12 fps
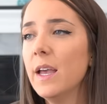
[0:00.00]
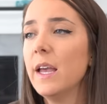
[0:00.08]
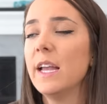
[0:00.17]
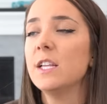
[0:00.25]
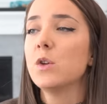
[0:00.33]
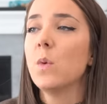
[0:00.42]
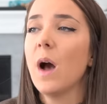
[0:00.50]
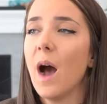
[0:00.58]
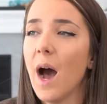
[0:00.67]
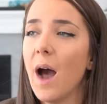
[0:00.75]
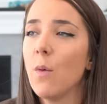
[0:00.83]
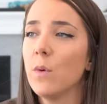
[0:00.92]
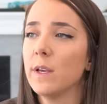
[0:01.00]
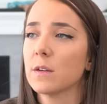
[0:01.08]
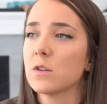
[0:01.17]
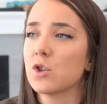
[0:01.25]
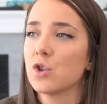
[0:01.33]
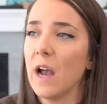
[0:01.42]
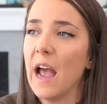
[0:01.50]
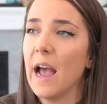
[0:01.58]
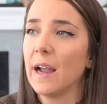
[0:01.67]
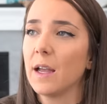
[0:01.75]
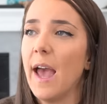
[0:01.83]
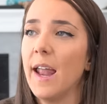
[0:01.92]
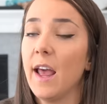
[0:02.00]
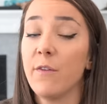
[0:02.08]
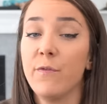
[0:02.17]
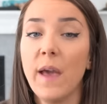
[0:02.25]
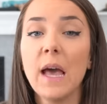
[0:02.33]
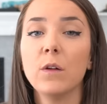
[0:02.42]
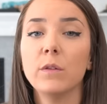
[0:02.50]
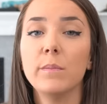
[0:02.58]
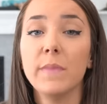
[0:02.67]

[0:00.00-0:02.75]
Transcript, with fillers: into a Hot Wheels track, and I failed